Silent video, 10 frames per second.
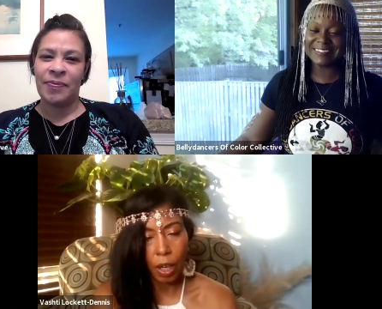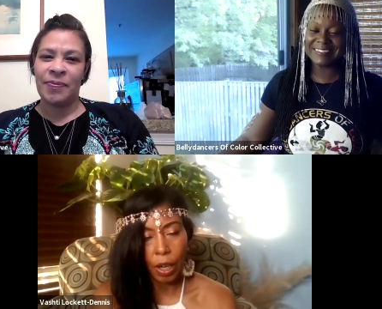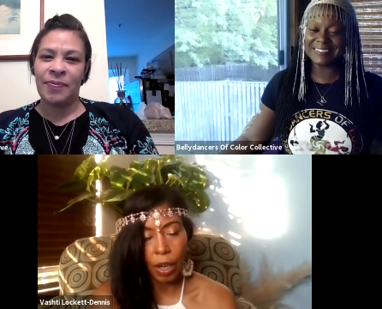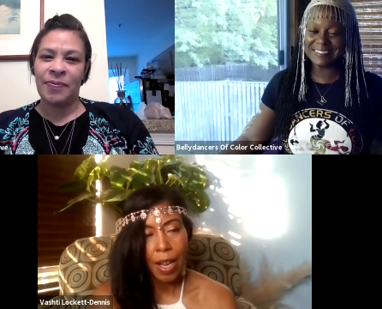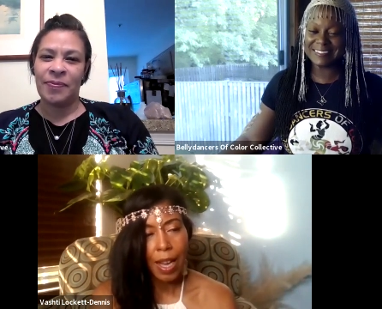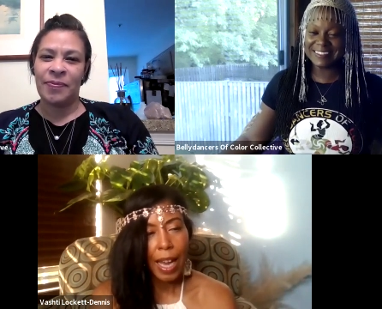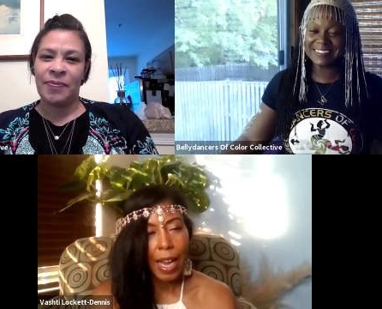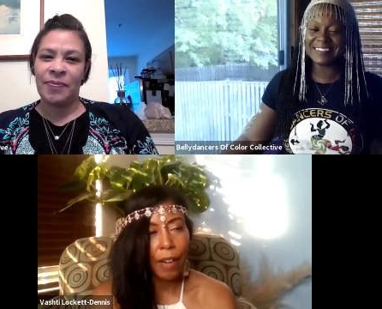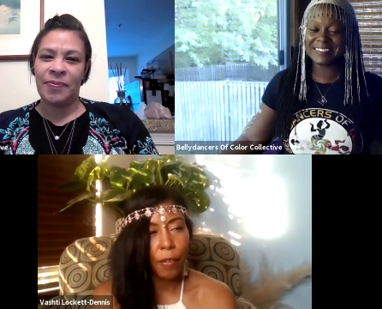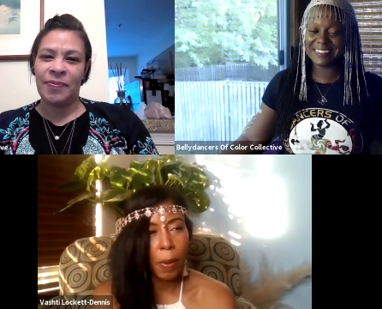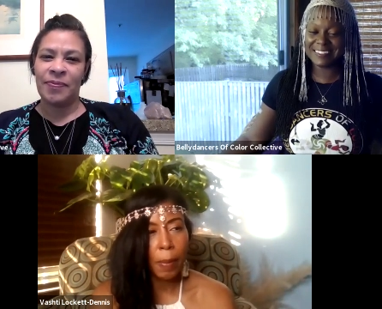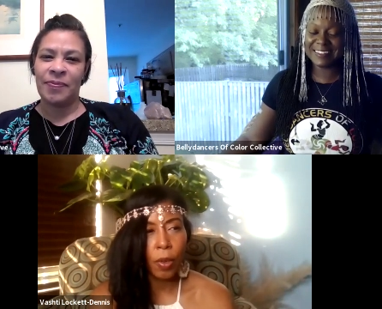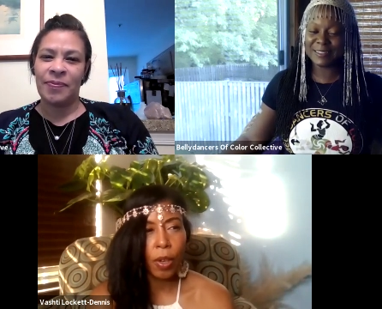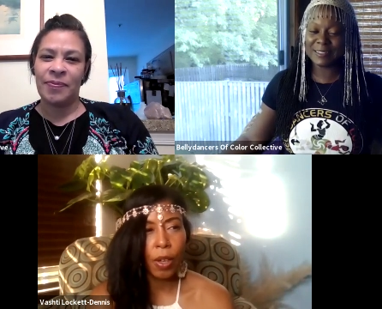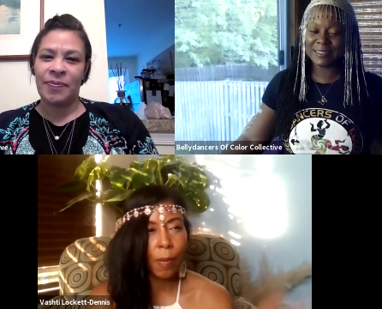Speaker 1: her. And I
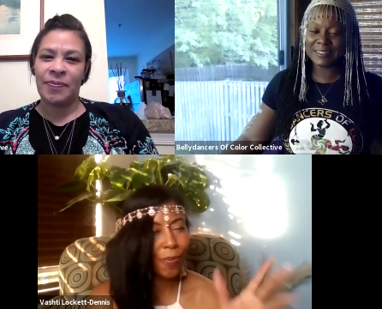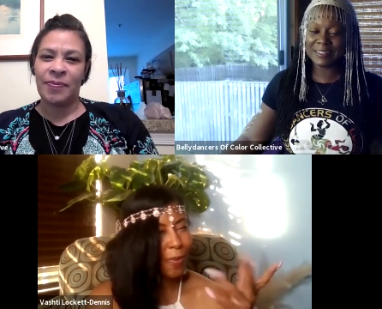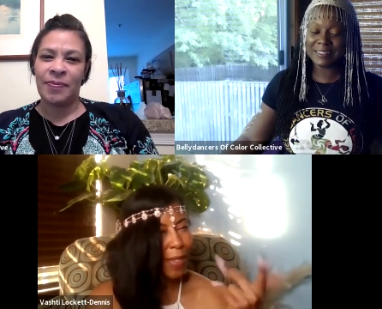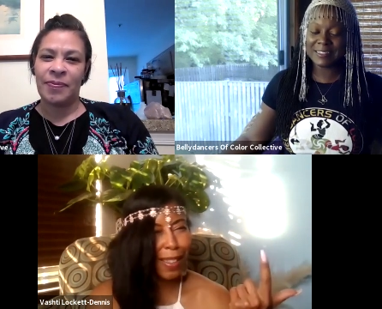remember,